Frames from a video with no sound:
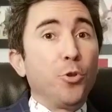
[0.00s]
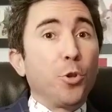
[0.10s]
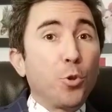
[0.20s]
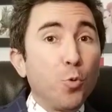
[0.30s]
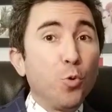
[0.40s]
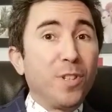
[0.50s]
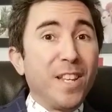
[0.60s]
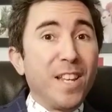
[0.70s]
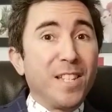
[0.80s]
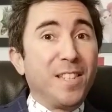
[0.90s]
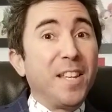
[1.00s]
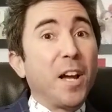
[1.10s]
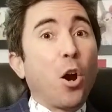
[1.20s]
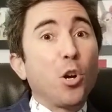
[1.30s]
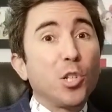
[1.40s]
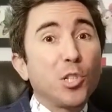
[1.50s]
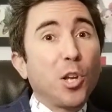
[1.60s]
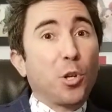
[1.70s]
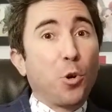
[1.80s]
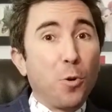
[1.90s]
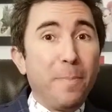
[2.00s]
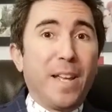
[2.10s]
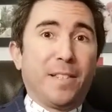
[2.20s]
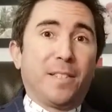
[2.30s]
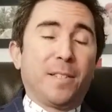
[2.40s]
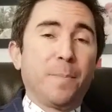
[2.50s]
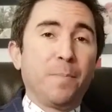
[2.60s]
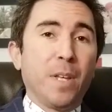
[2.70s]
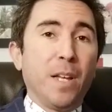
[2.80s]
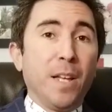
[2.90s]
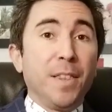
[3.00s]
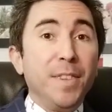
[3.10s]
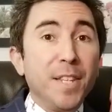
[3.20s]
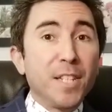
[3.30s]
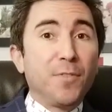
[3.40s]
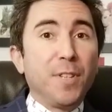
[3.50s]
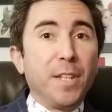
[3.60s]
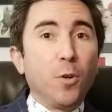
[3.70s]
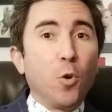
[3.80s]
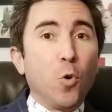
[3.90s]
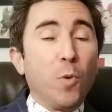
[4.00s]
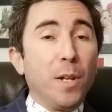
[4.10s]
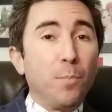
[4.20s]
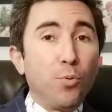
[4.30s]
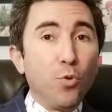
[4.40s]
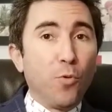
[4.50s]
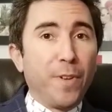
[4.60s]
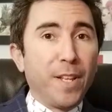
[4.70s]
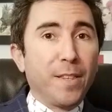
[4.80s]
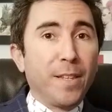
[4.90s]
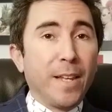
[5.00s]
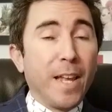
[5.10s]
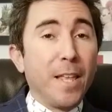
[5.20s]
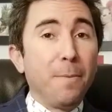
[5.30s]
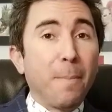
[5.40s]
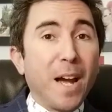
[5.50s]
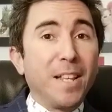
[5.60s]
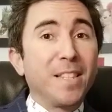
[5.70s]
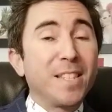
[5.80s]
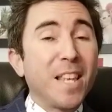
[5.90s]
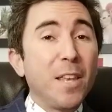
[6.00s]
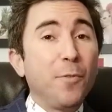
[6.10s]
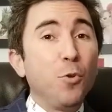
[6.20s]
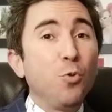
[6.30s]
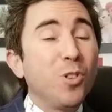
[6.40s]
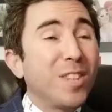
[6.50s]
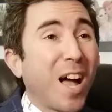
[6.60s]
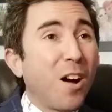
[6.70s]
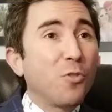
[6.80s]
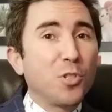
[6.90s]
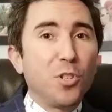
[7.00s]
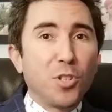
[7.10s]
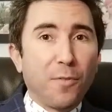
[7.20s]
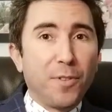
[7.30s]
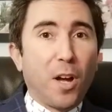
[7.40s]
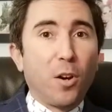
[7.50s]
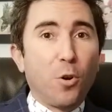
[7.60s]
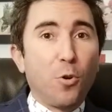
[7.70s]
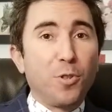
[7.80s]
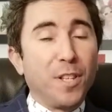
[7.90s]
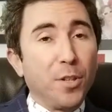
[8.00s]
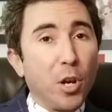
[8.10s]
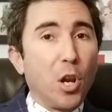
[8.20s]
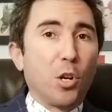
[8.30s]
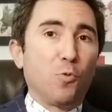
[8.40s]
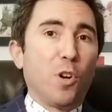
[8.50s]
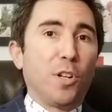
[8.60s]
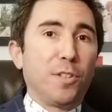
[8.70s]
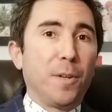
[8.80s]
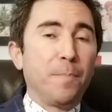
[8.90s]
the truth is they are sucker bets. This video will prove it and might save you thousands of dollars in the long run.